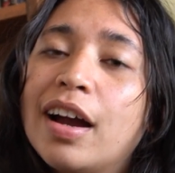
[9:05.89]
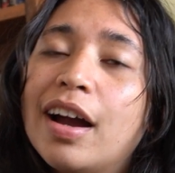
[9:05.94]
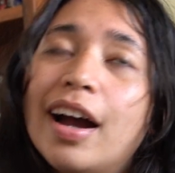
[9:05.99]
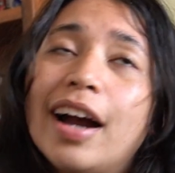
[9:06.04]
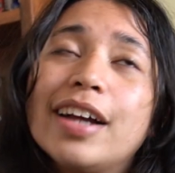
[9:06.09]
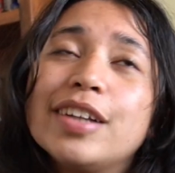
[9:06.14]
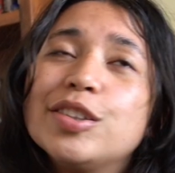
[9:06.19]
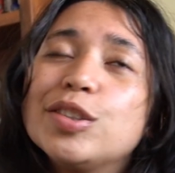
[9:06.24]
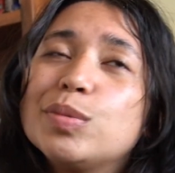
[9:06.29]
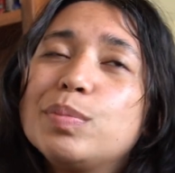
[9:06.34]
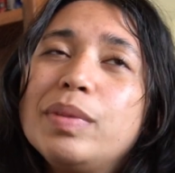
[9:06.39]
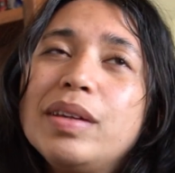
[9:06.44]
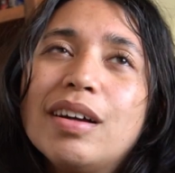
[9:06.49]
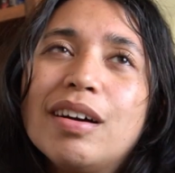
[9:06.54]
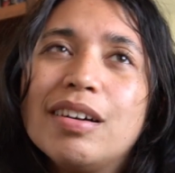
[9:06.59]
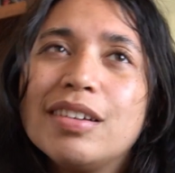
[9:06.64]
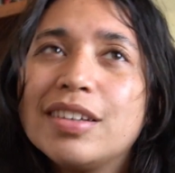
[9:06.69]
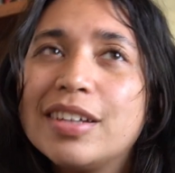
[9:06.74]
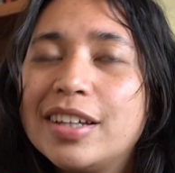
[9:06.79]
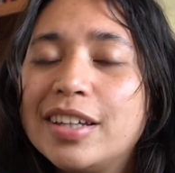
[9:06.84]
I just be
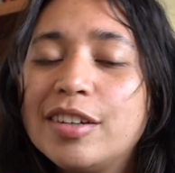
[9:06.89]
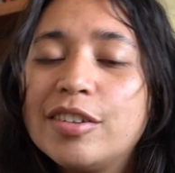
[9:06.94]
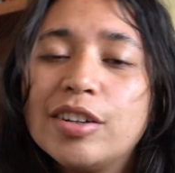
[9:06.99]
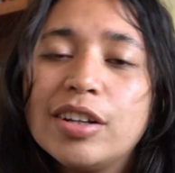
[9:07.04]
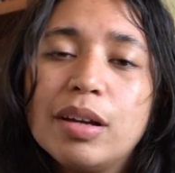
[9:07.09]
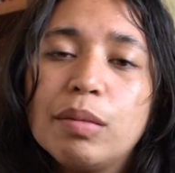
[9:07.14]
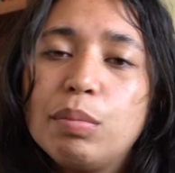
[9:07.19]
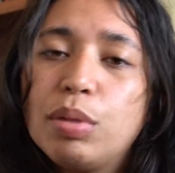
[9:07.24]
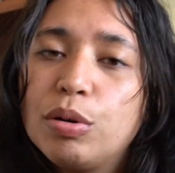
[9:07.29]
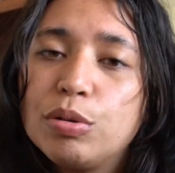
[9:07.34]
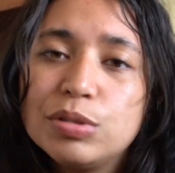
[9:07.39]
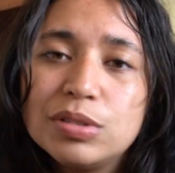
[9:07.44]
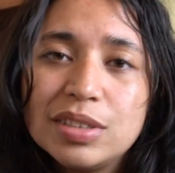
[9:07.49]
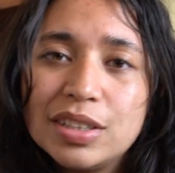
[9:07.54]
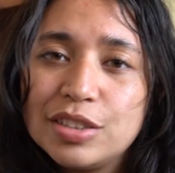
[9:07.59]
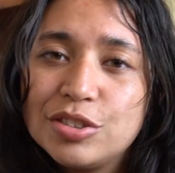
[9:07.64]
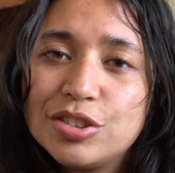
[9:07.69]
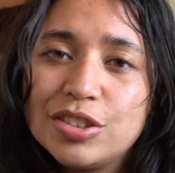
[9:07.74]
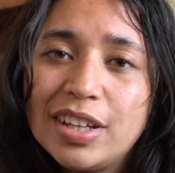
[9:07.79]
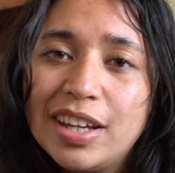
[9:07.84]
on the internet
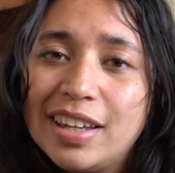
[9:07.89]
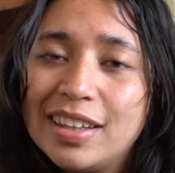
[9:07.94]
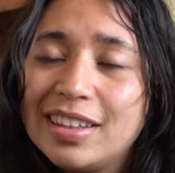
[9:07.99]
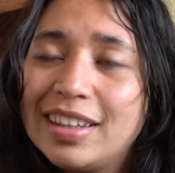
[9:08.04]
posting shit.